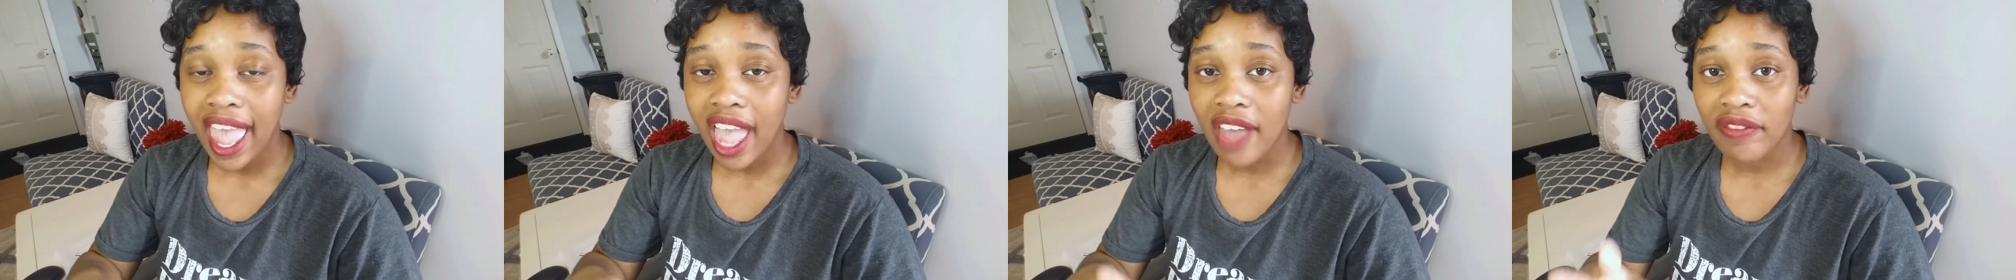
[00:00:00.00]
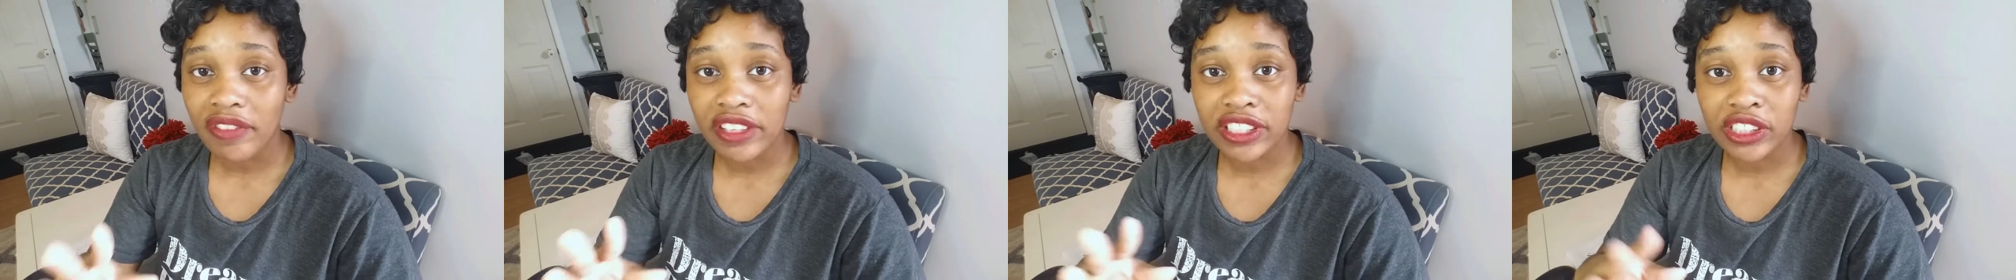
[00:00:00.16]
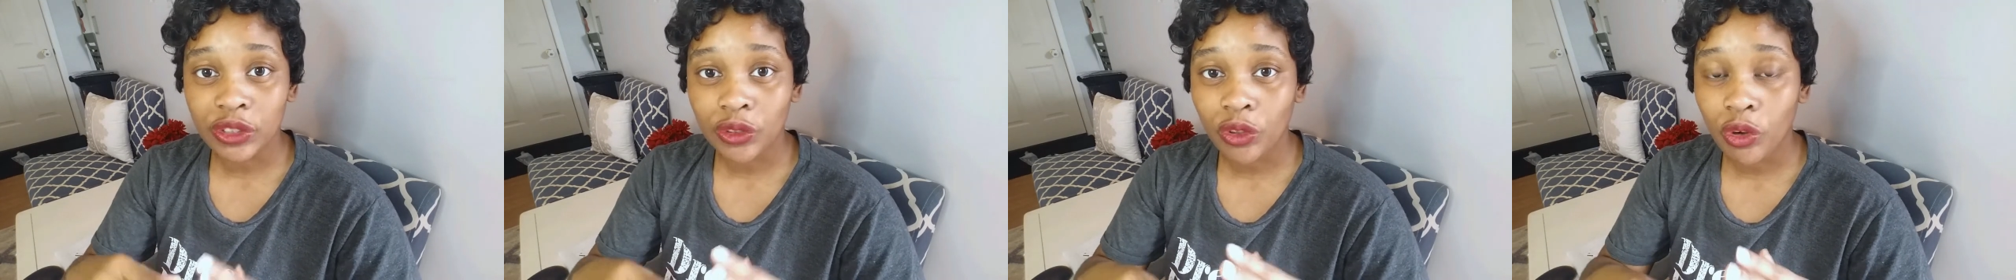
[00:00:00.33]

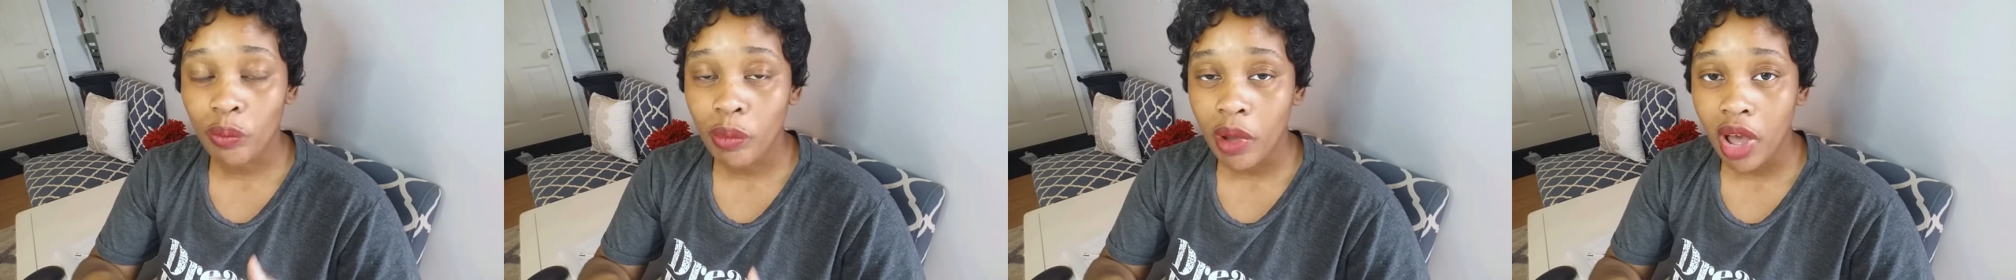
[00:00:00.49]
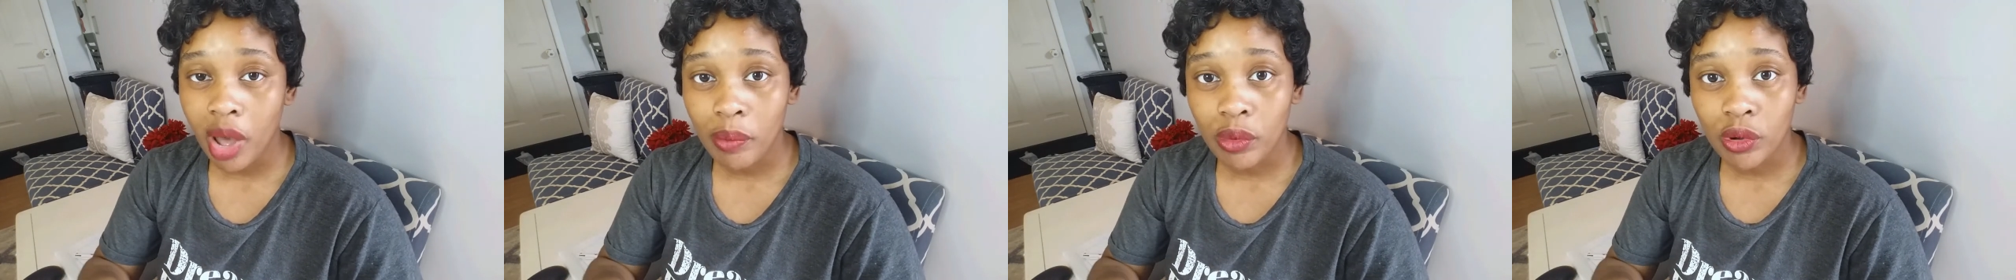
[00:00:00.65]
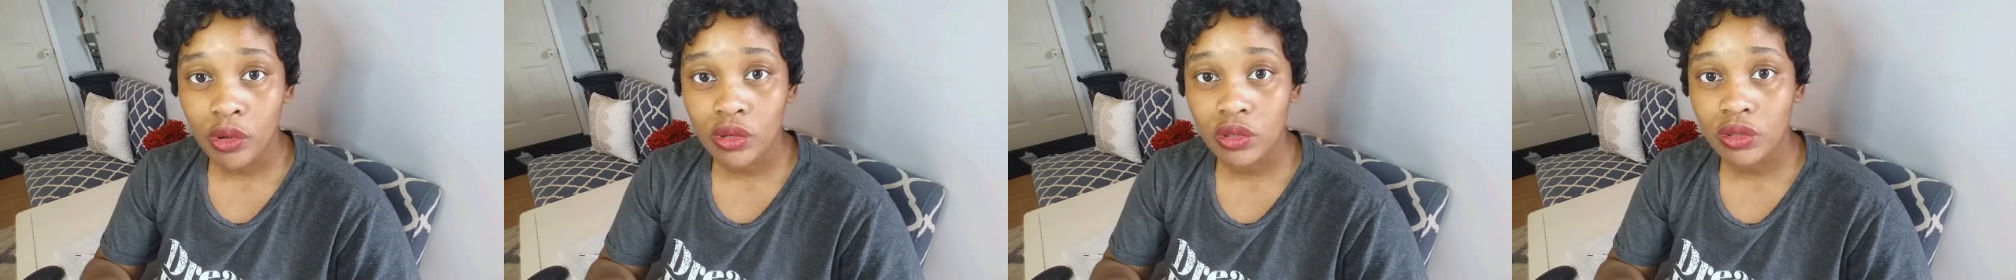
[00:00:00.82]
have these little
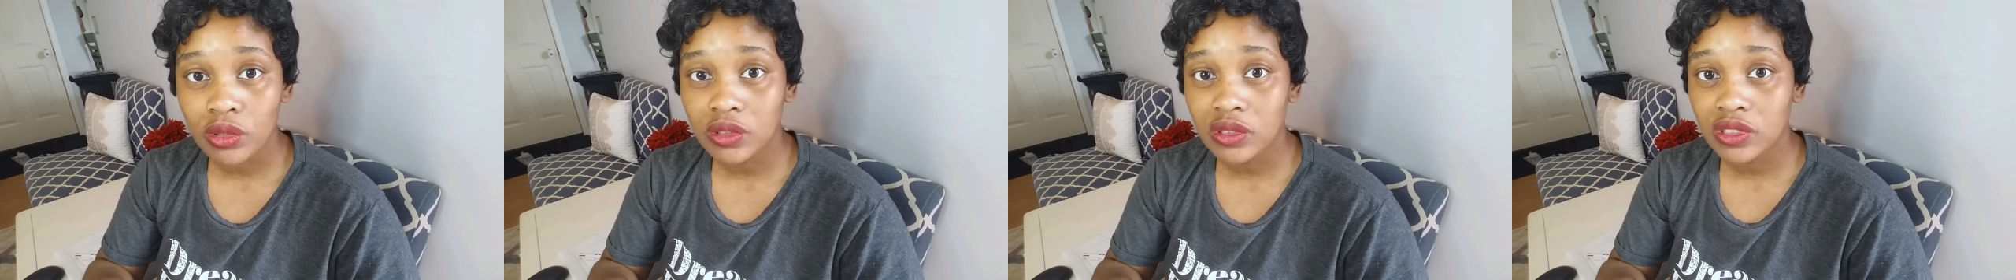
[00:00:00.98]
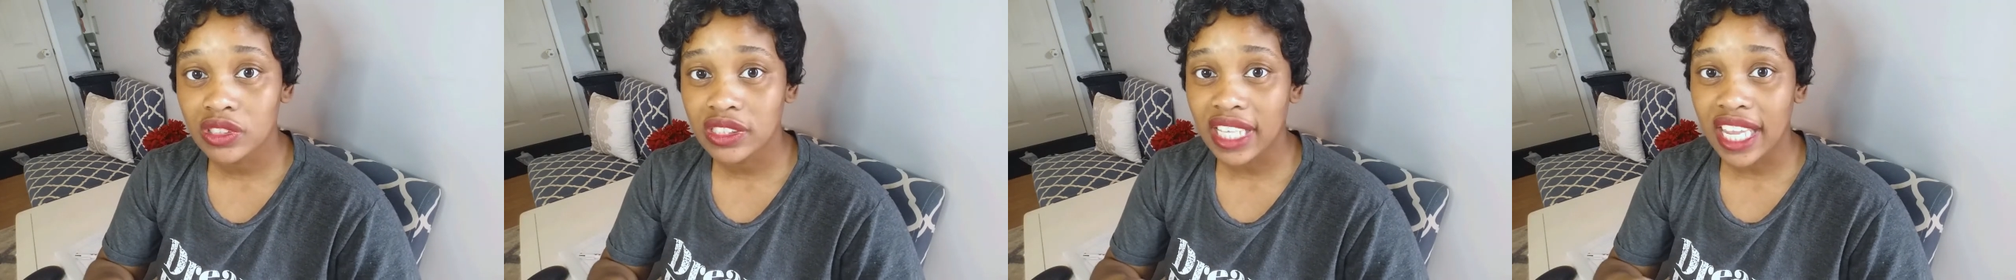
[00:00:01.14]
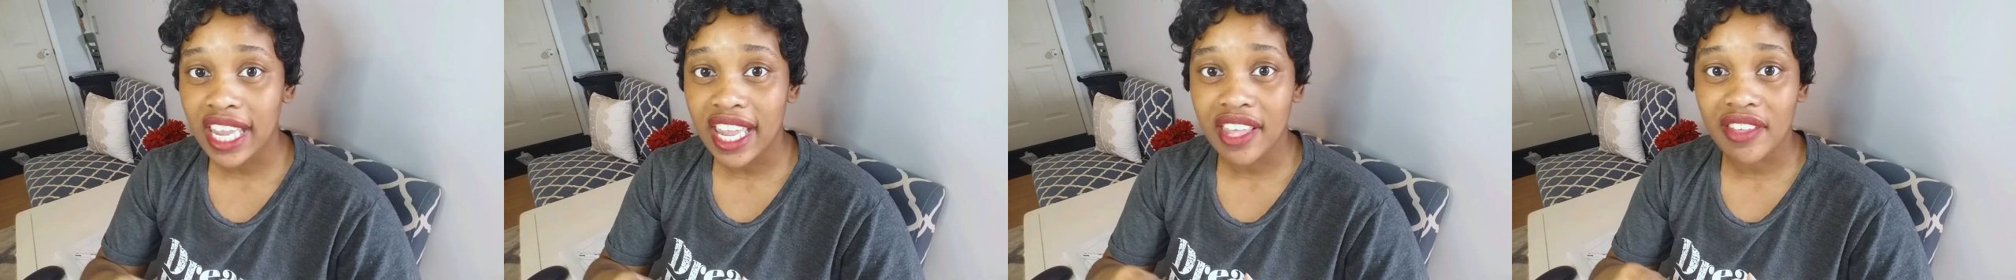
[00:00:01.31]

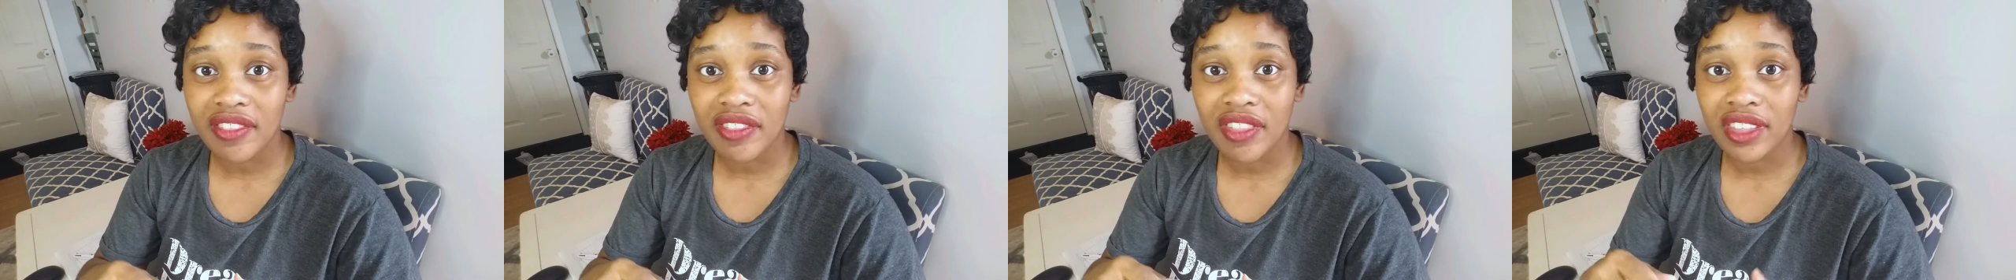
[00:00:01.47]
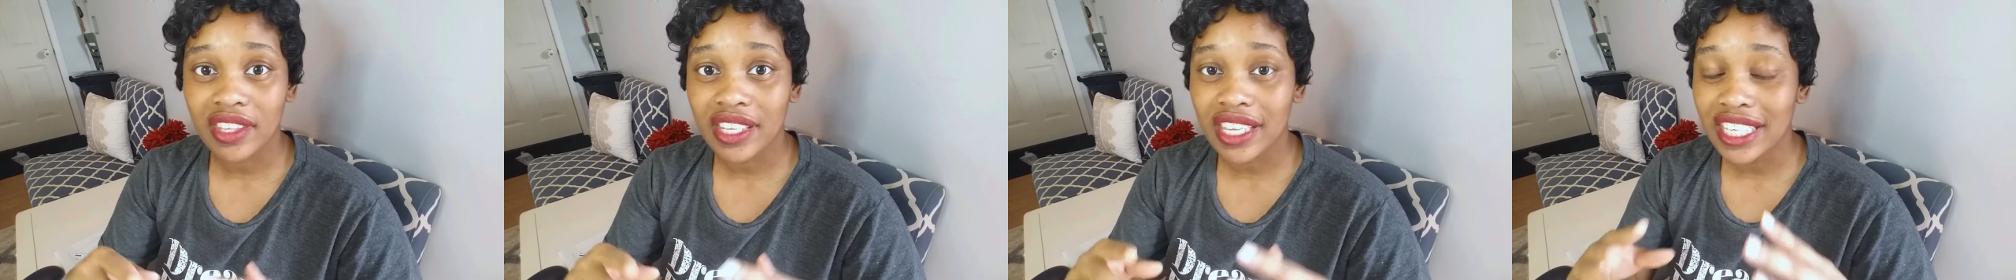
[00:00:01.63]
bubbles and